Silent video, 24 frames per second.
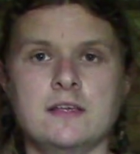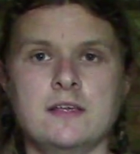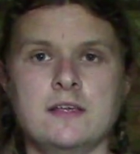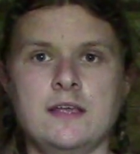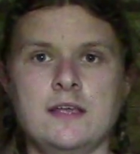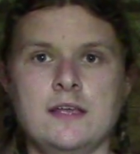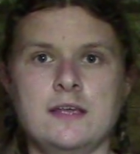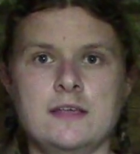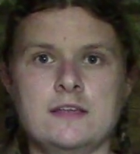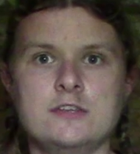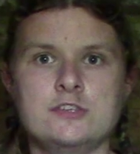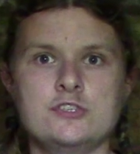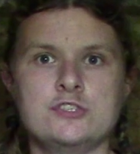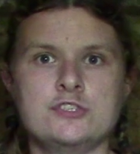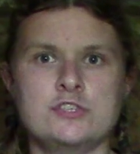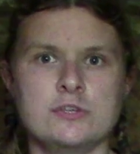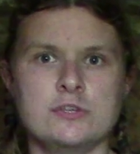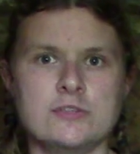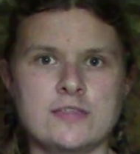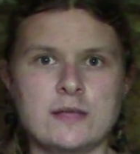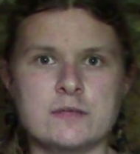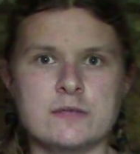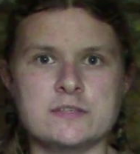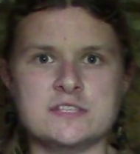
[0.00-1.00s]
In
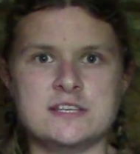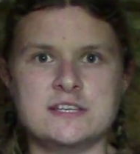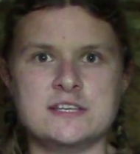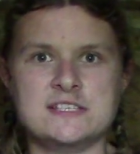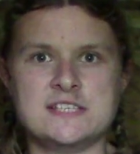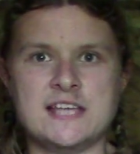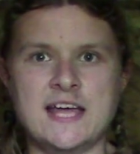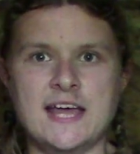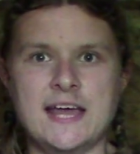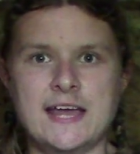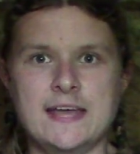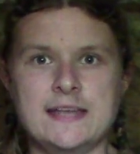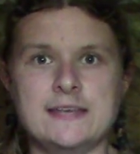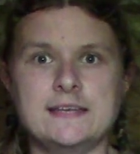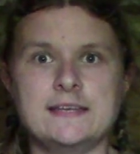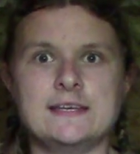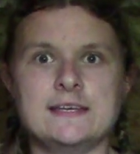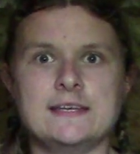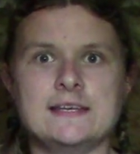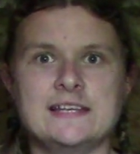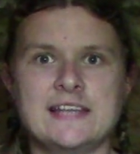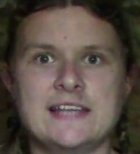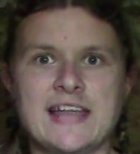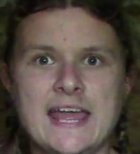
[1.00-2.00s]

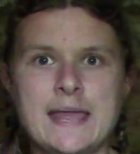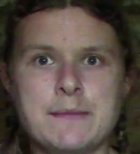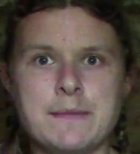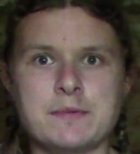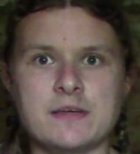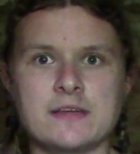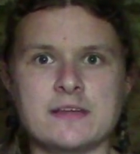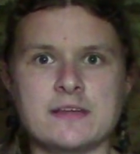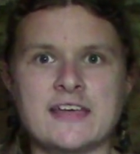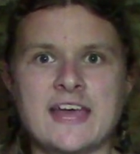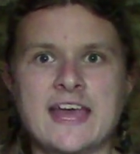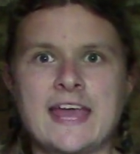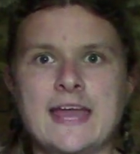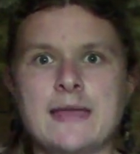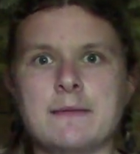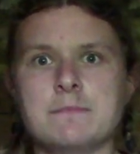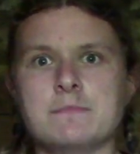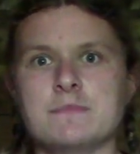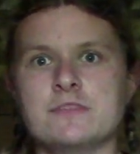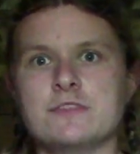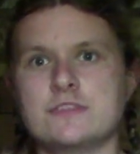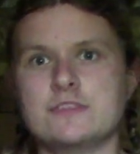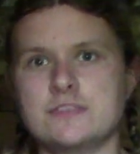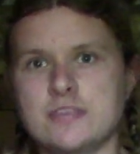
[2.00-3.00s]
2010, Labour
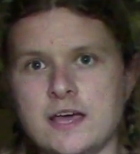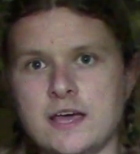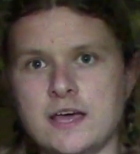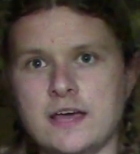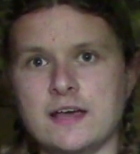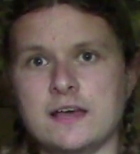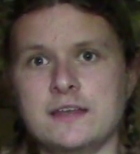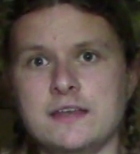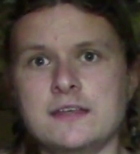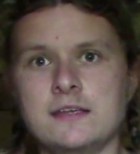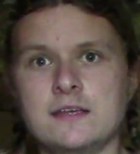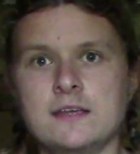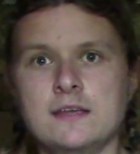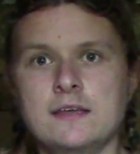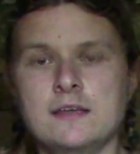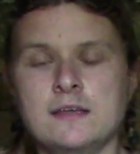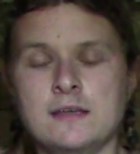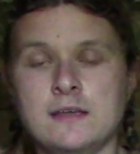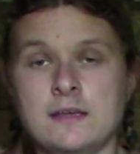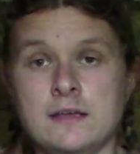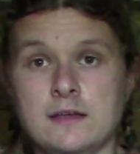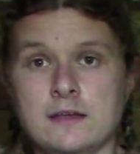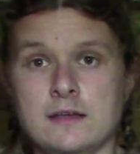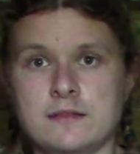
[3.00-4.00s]
came third.
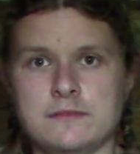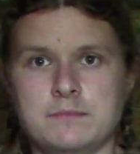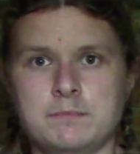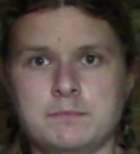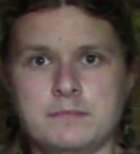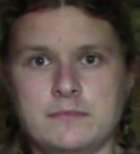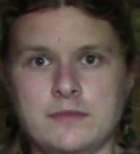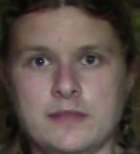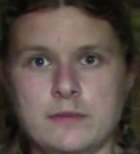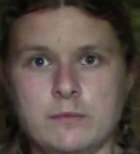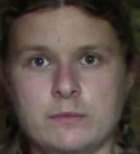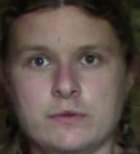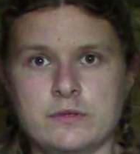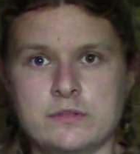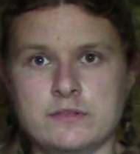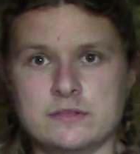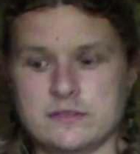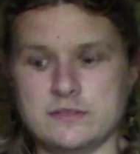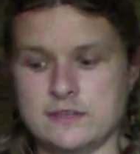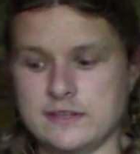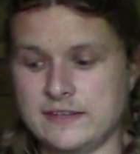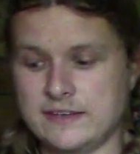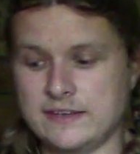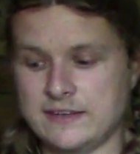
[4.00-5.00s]

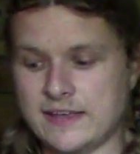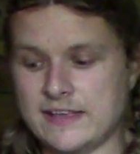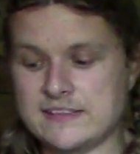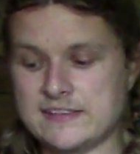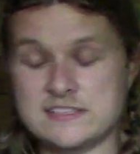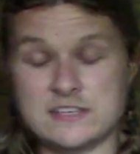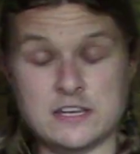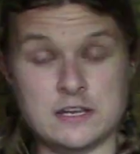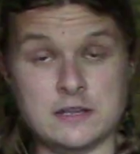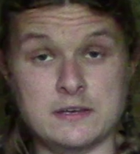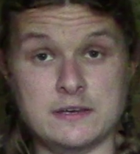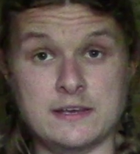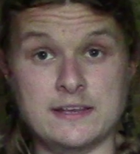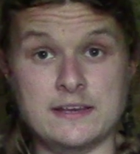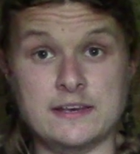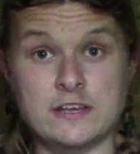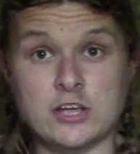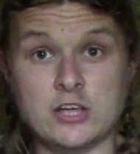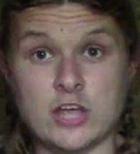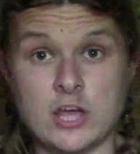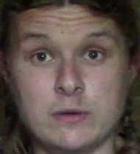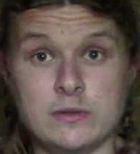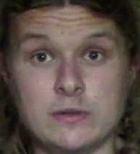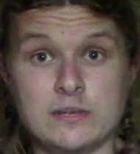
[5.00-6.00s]
It ended up in
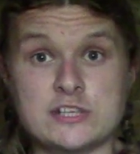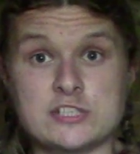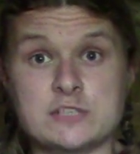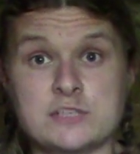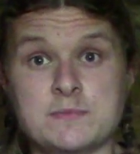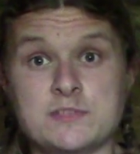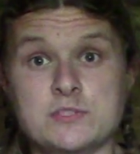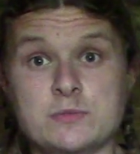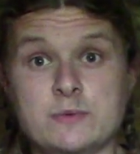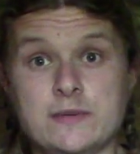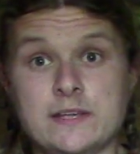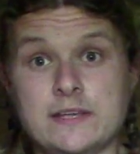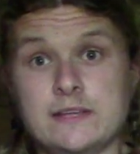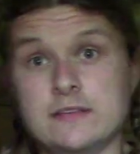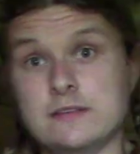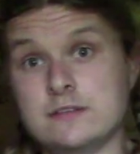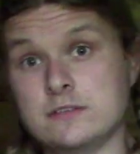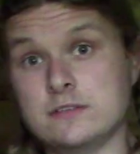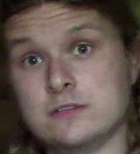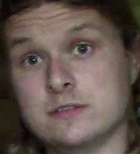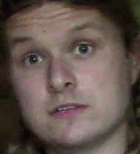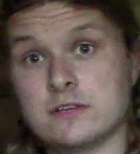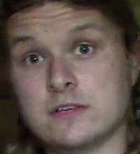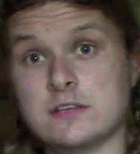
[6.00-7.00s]
a coalition
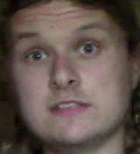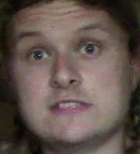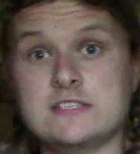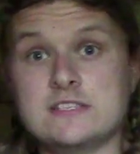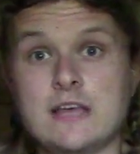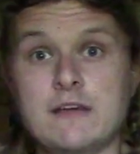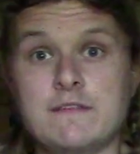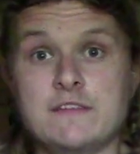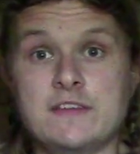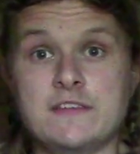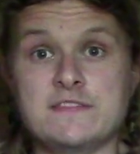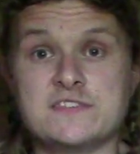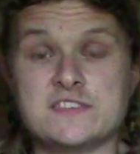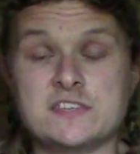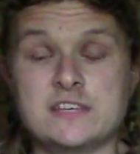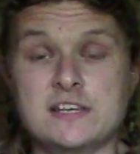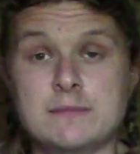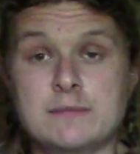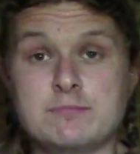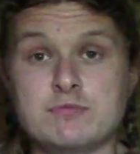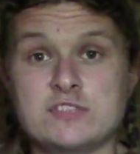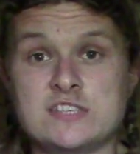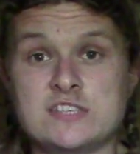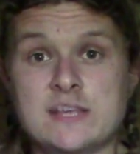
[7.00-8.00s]
between Conservatives and
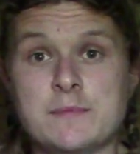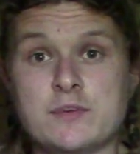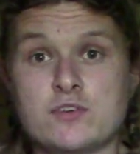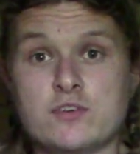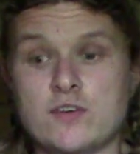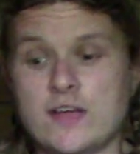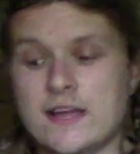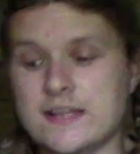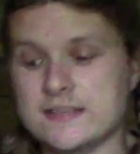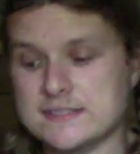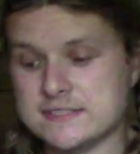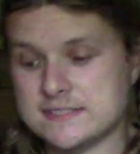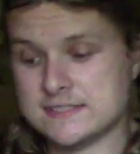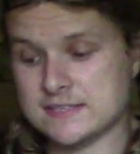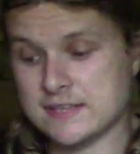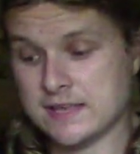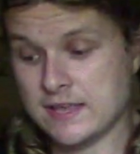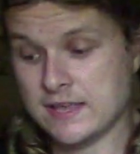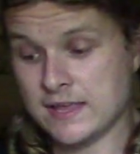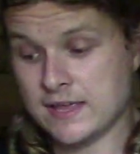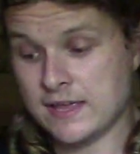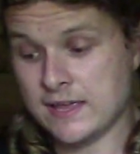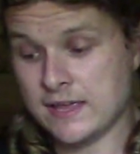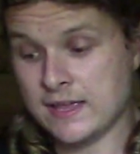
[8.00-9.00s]
Liberal Democrats.
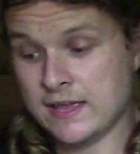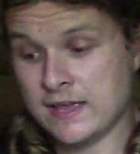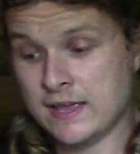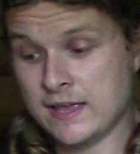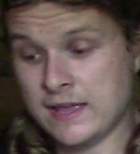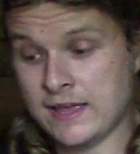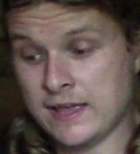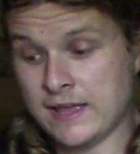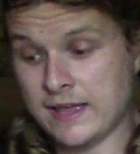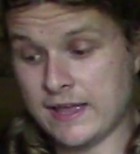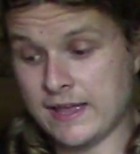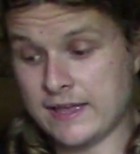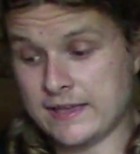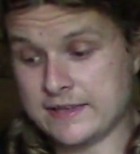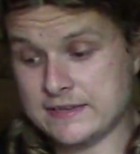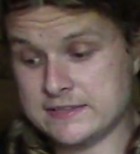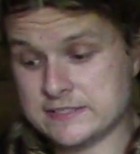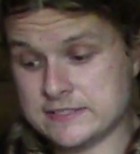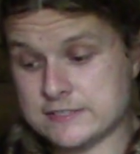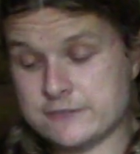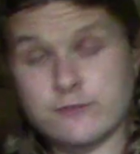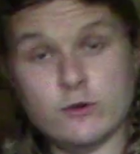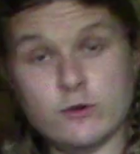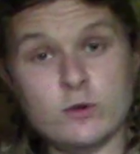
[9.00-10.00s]

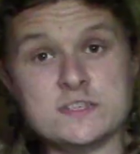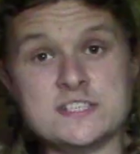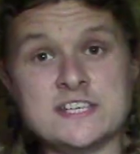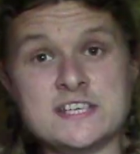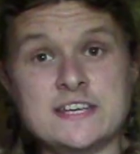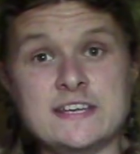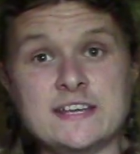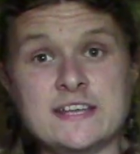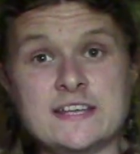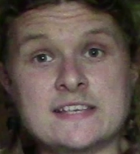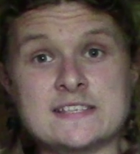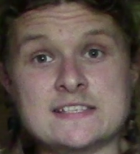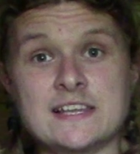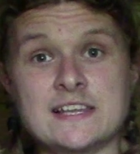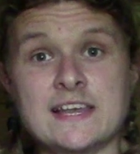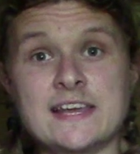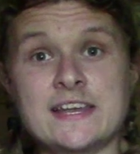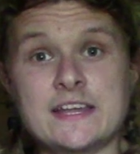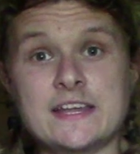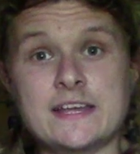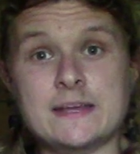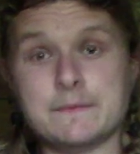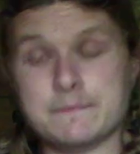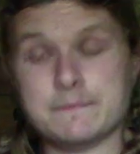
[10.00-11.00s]
And 14 years
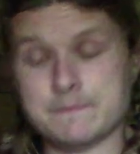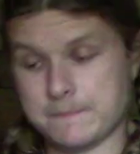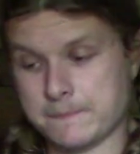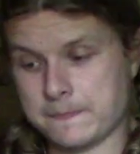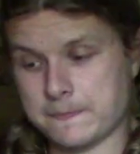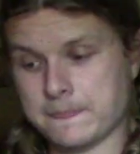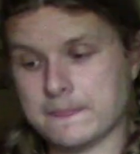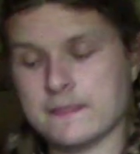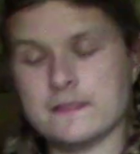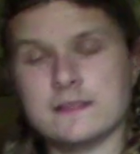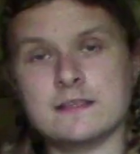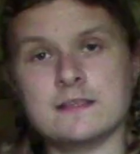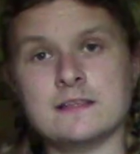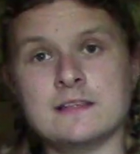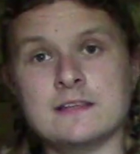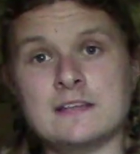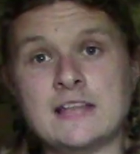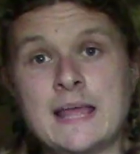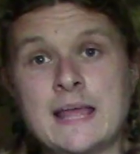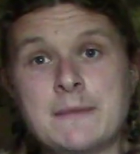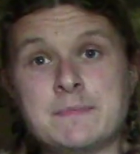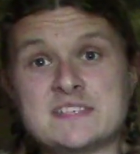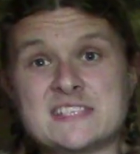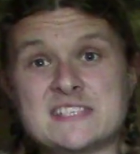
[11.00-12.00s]
later,
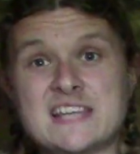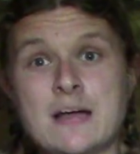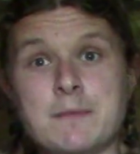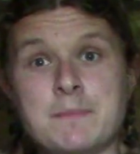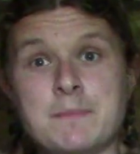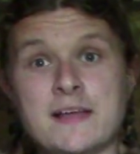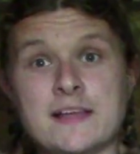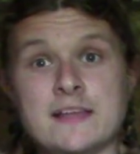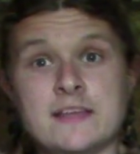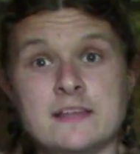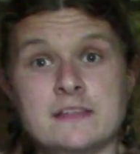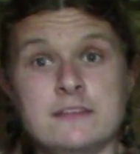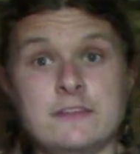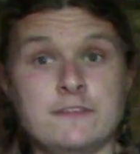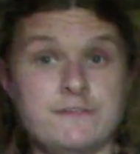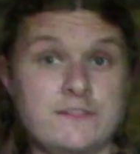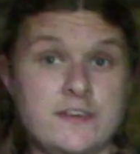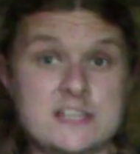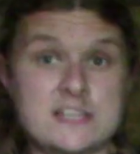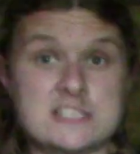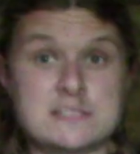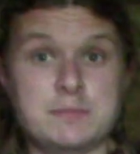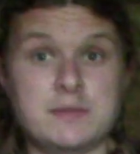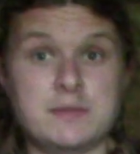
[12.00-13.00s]
Labour's now back at the
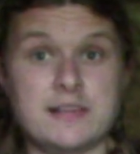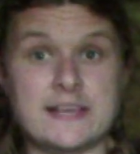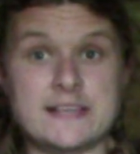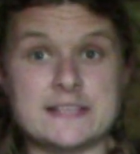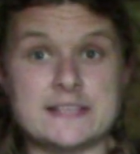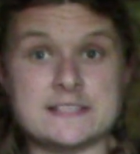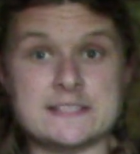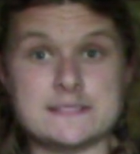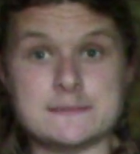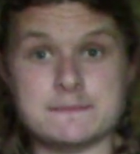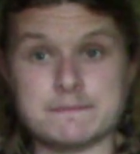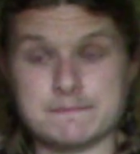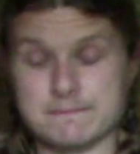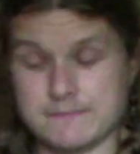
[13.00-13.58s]
first place.